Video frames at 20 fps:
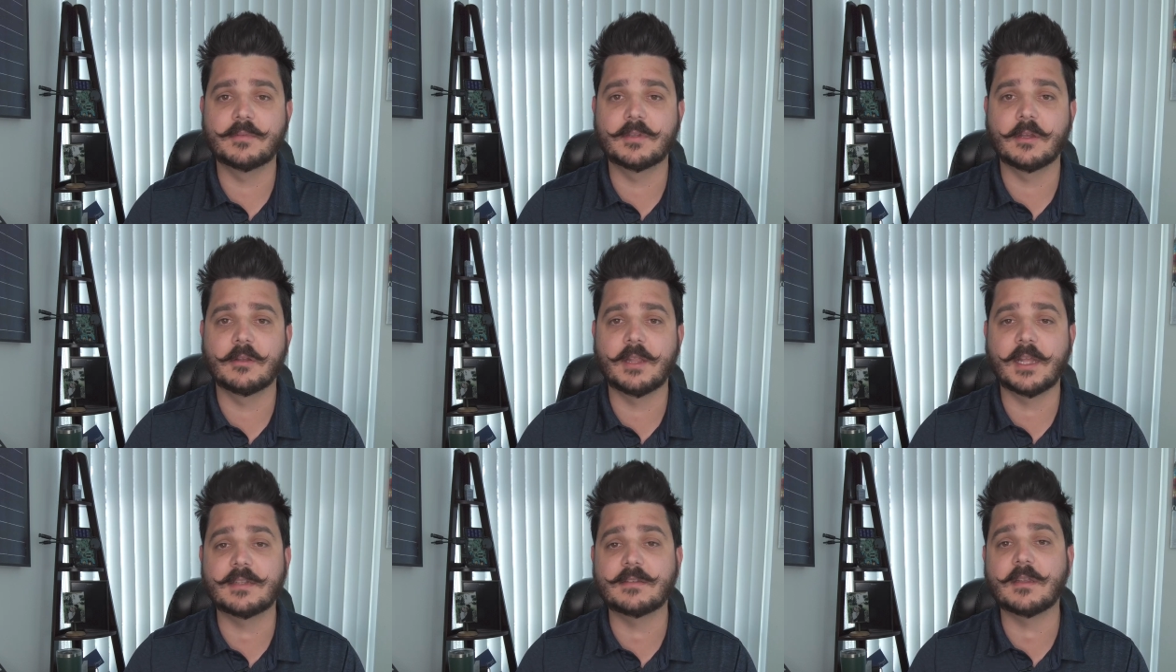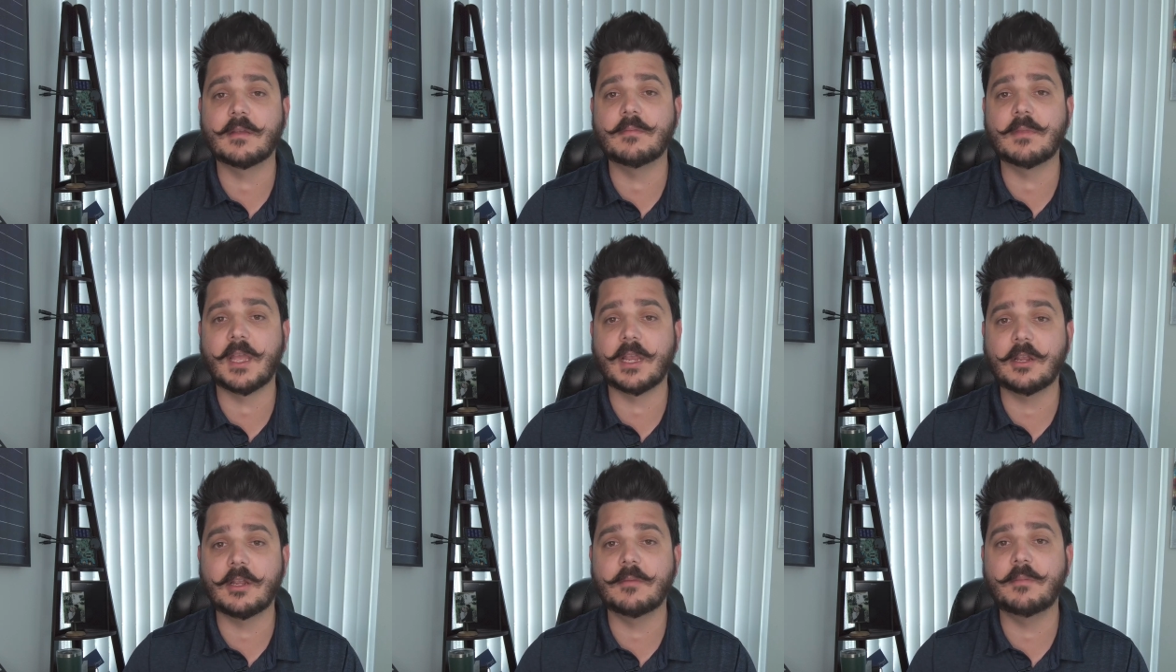So that's something
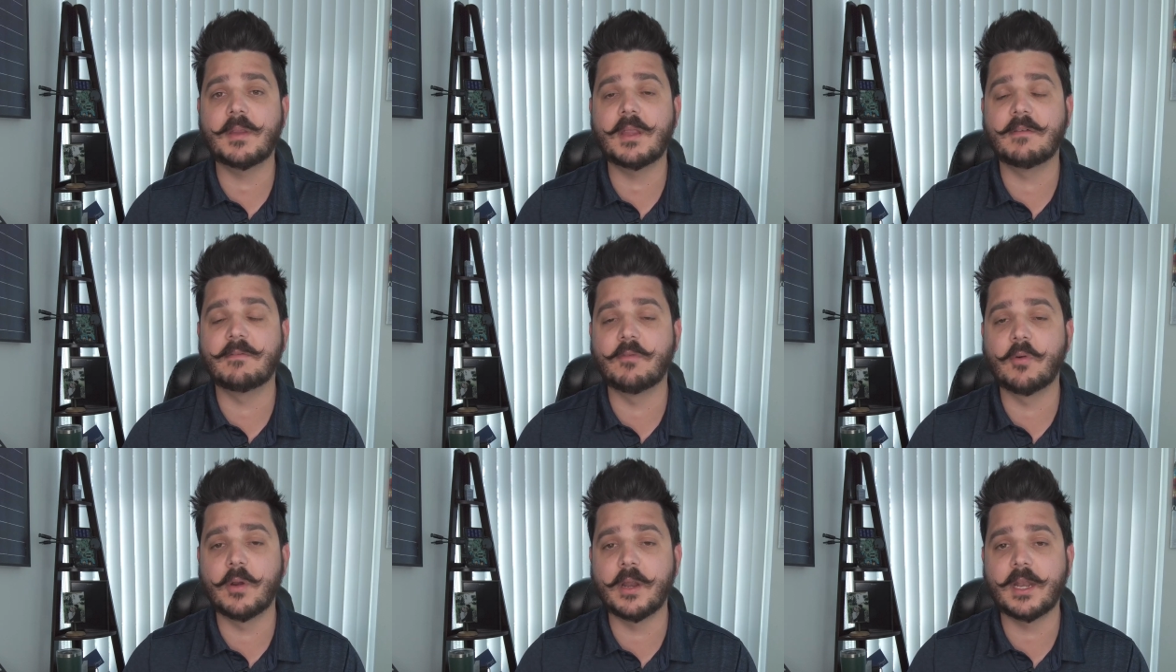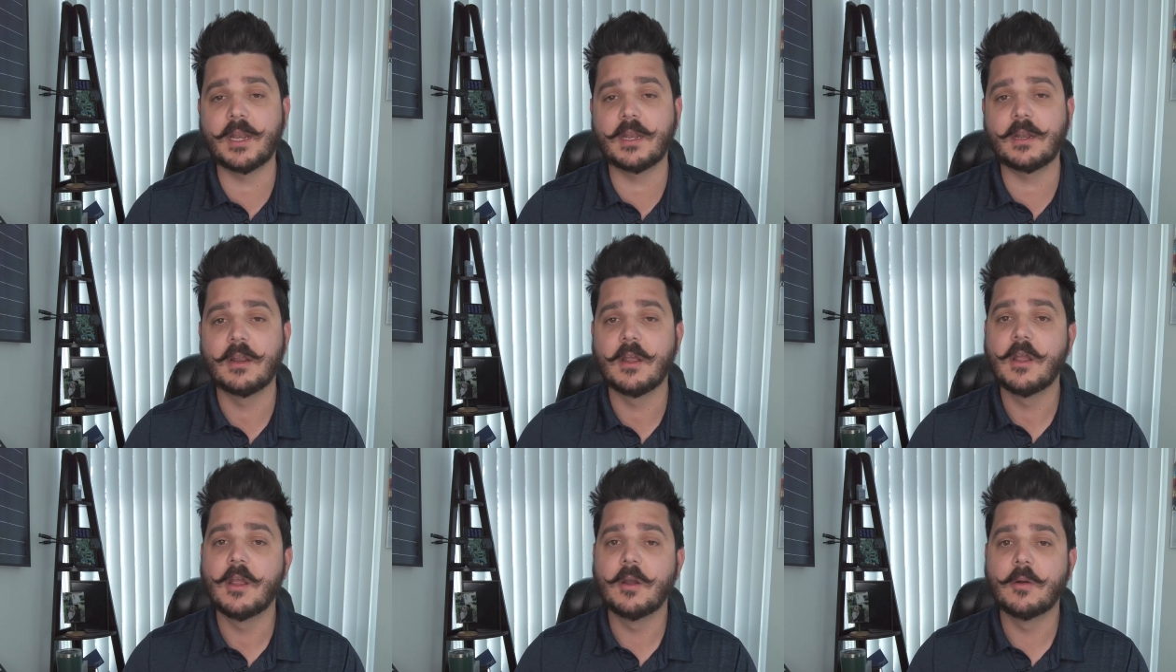that could be
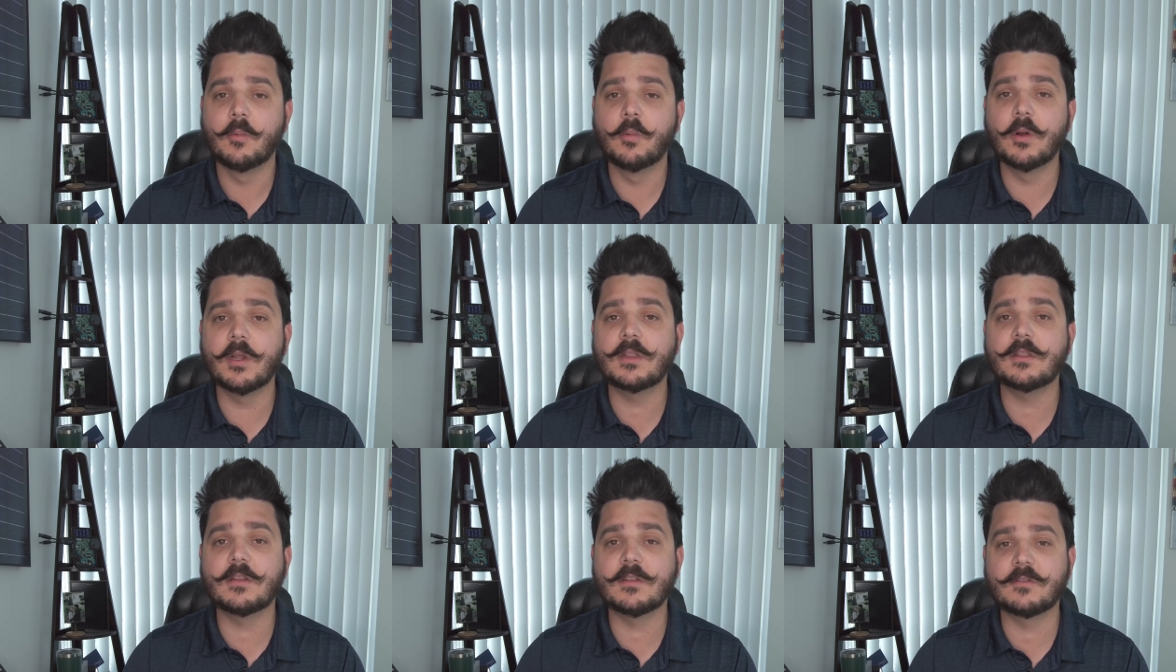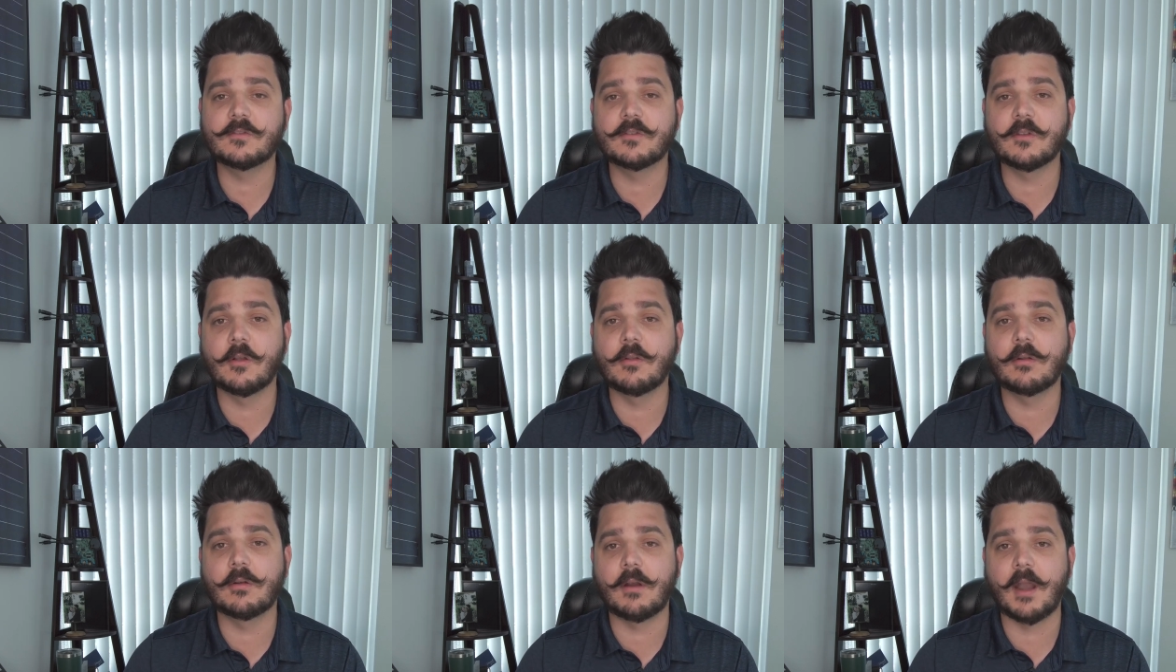avoided with the
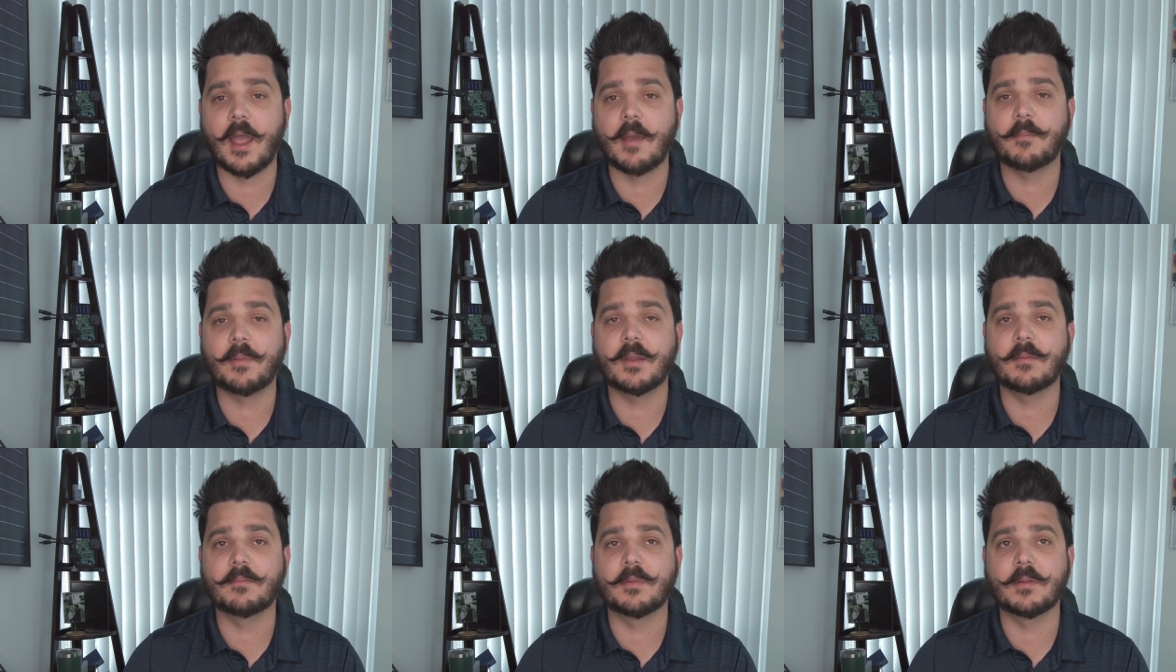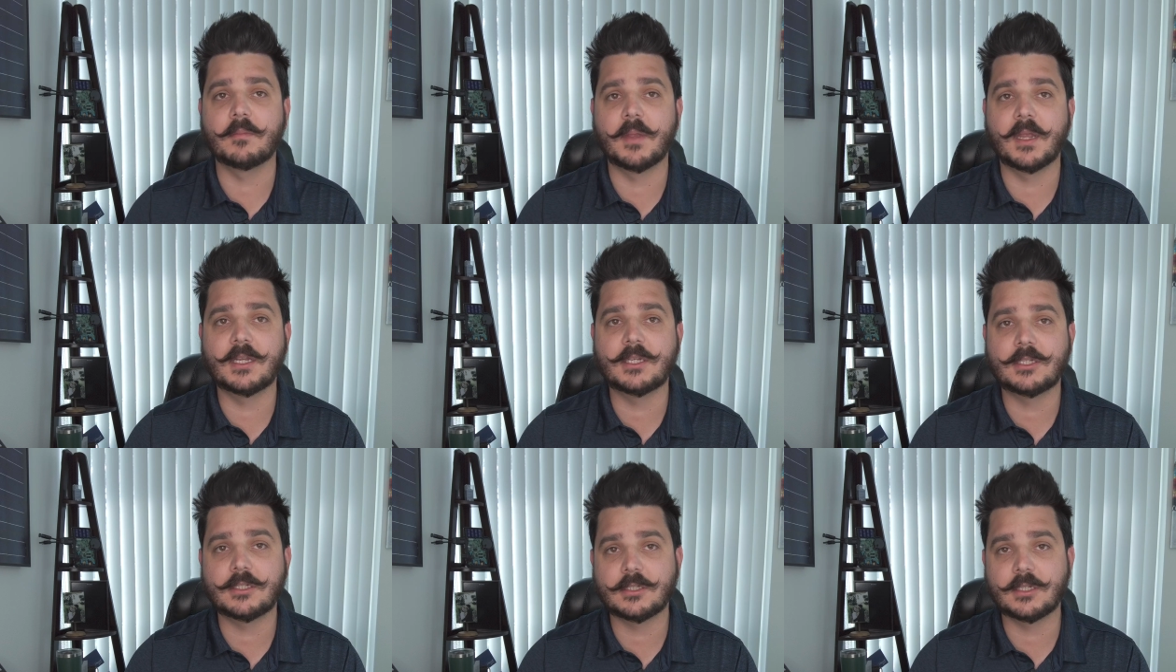solar app
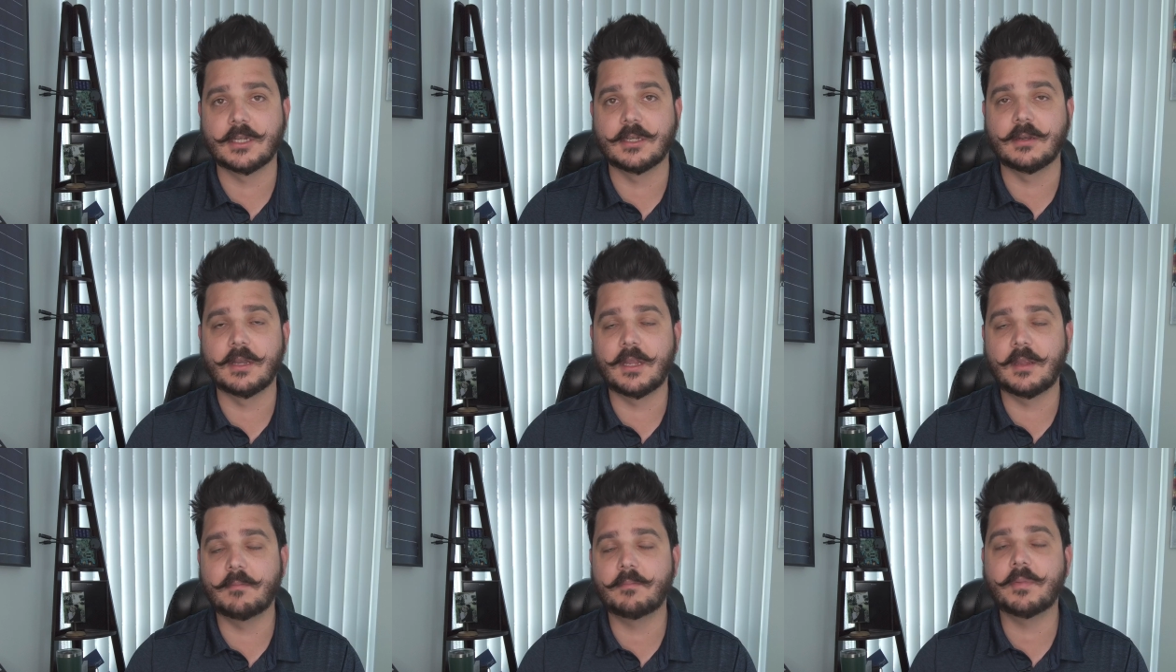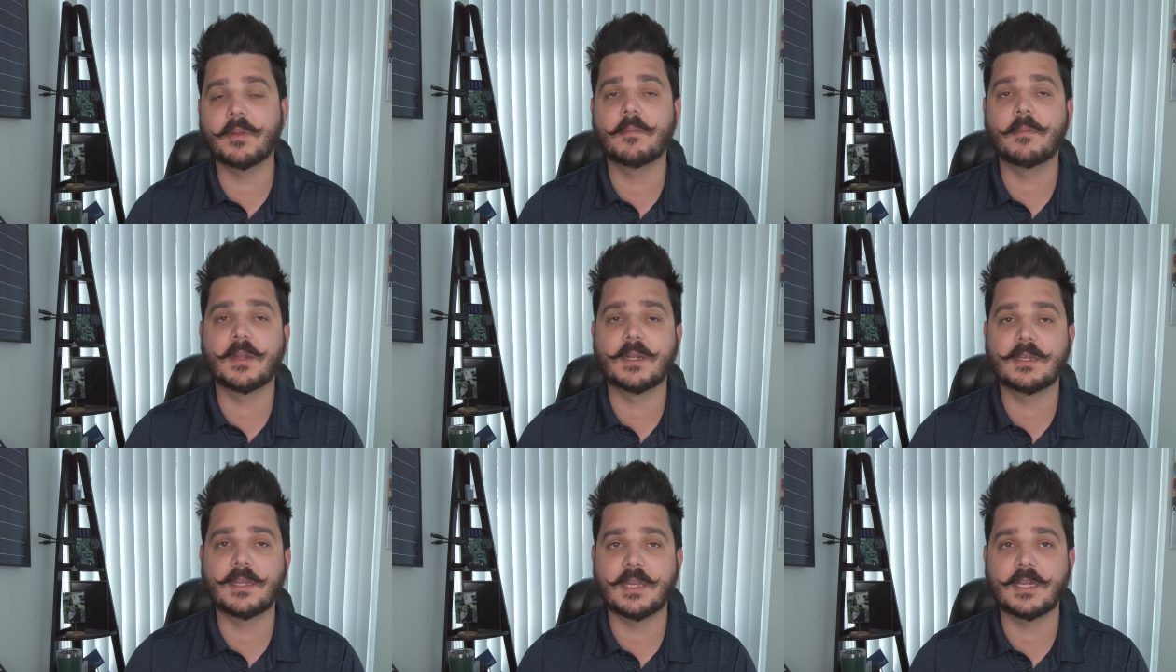implementation
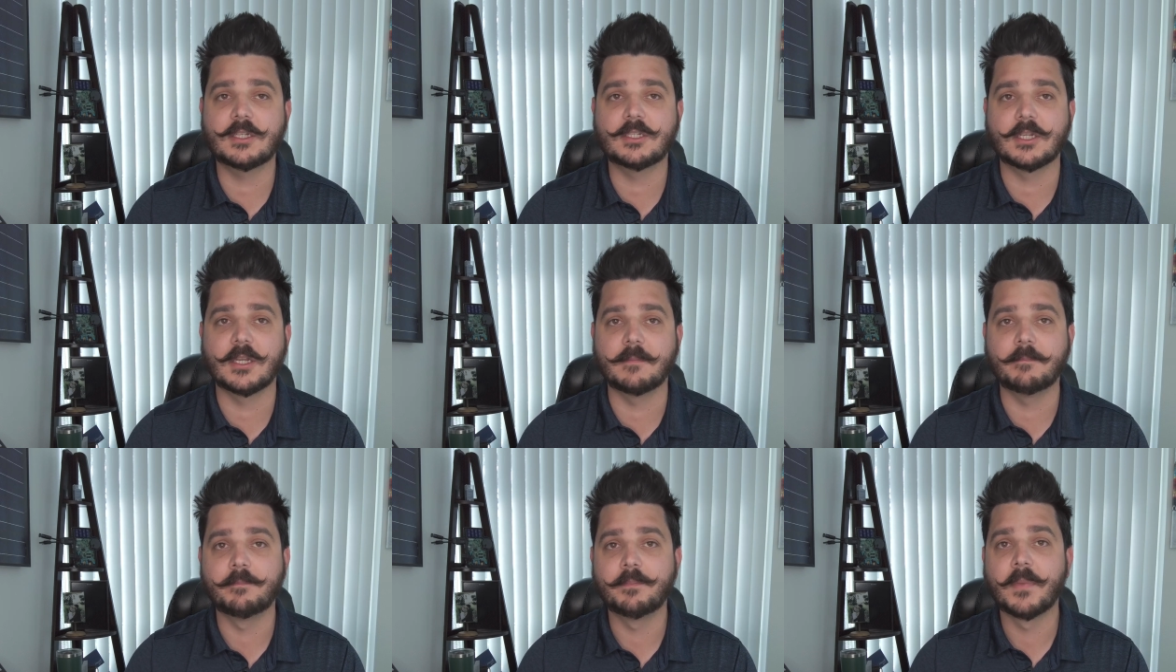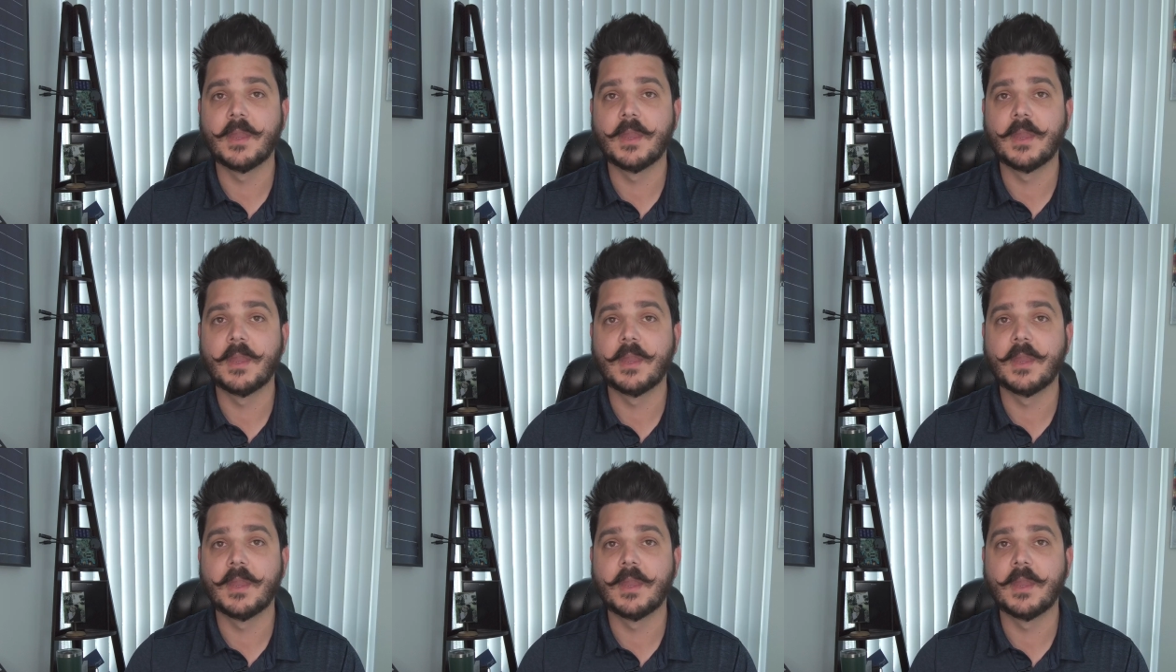implementation.